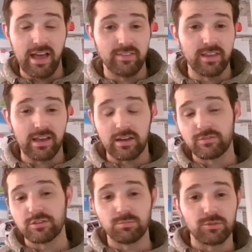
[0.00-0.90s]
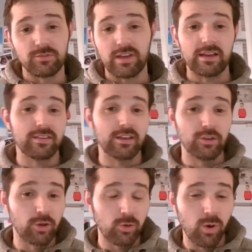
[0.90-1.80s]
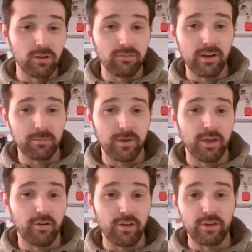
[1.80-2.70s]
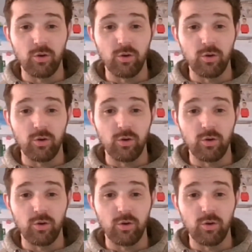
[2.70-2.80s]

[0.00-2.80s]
and they're kind of just moving out of that newly qualified period,